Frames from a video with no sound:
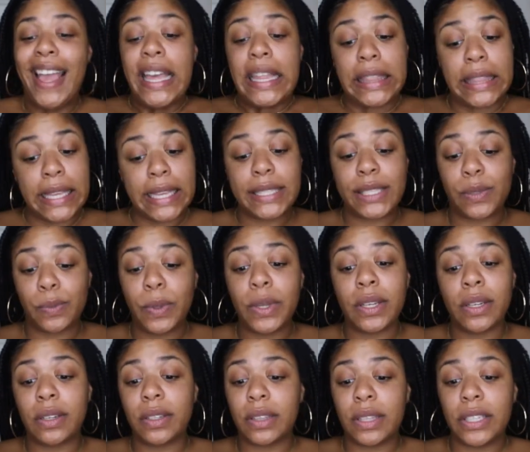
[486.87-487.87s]
this
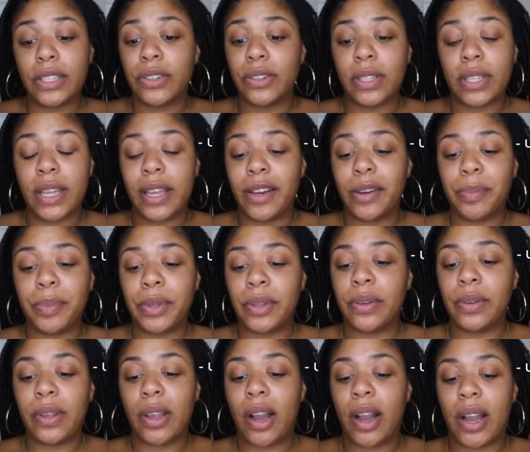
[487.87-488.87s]
will literally help
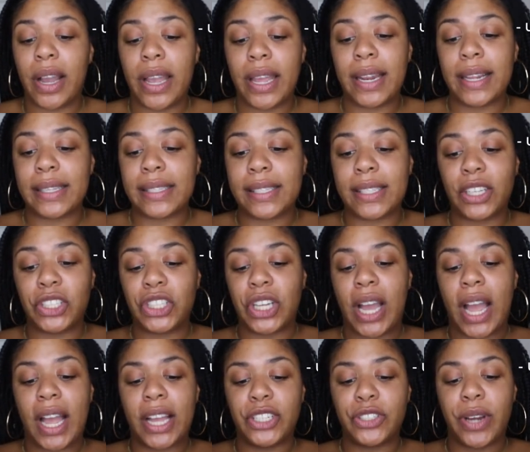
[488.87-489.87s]
you, y'all. It is such a
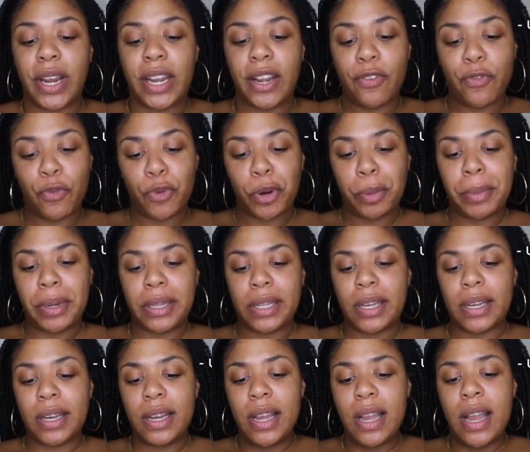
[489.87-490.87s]
hydrating
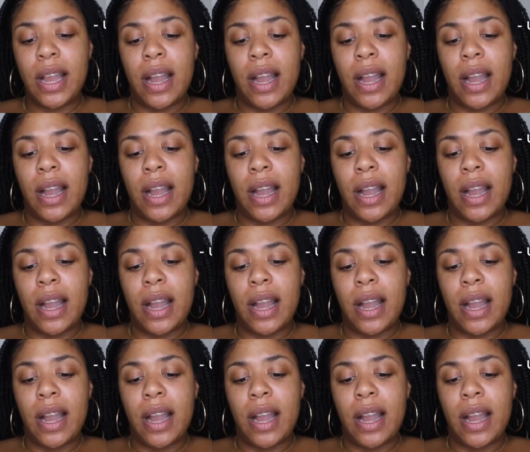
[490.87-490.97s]
formula.